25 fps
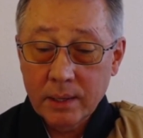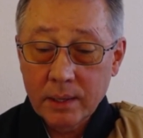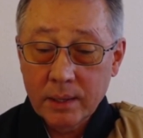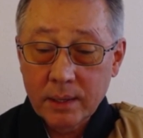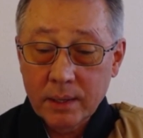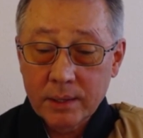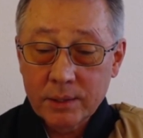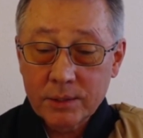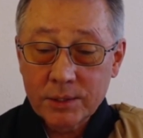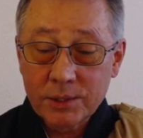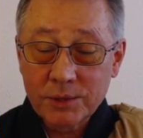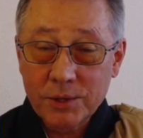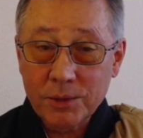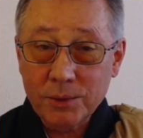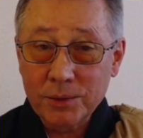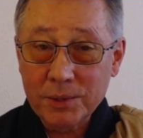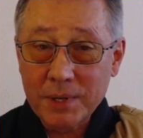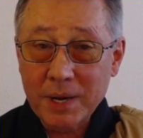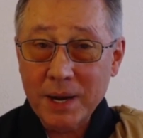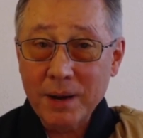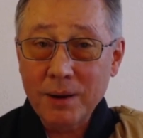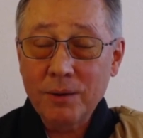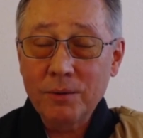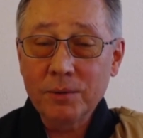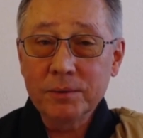So
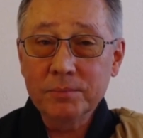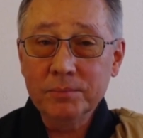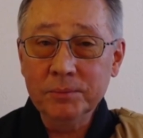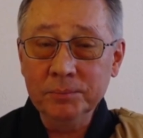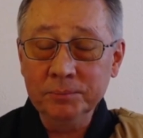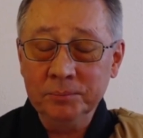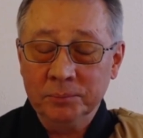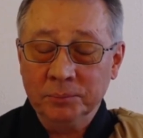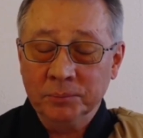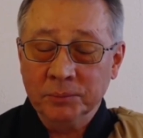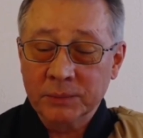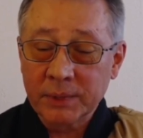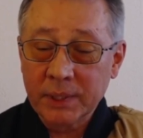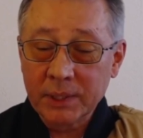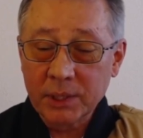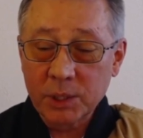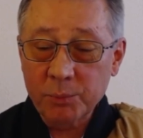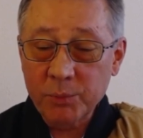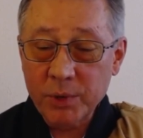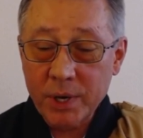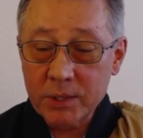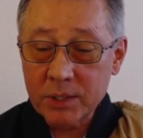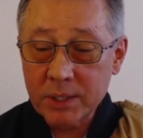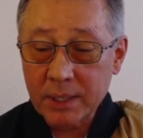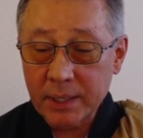now, in the
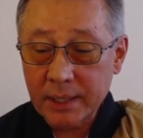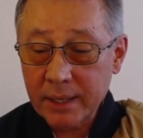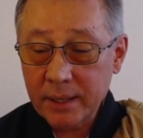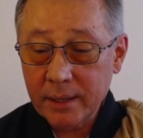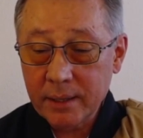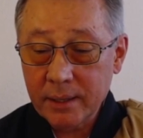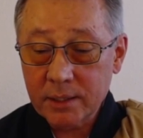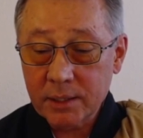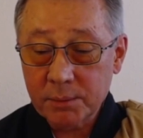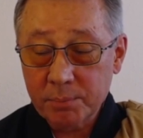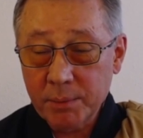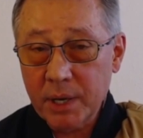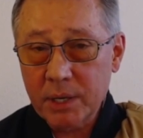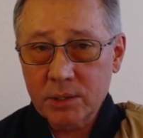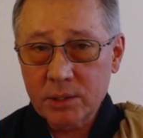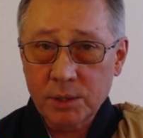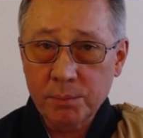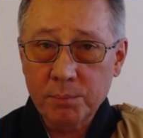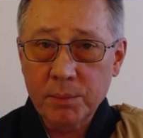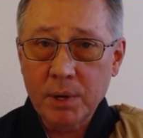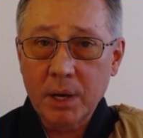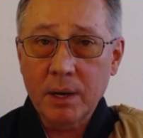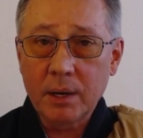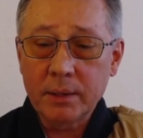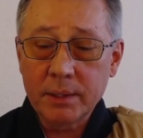present case, Master
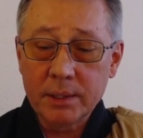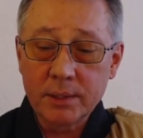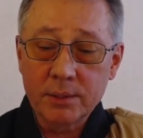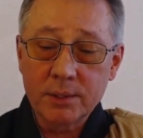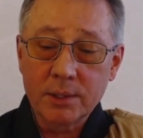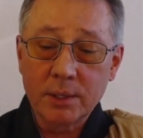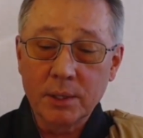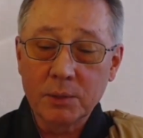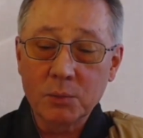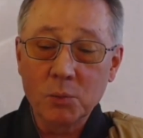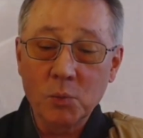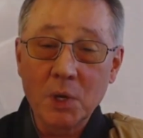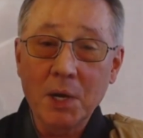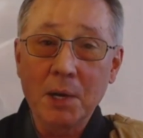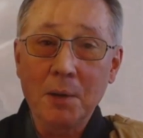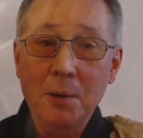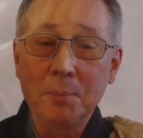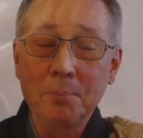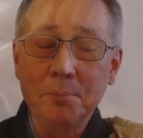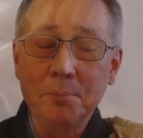Ma is unwell.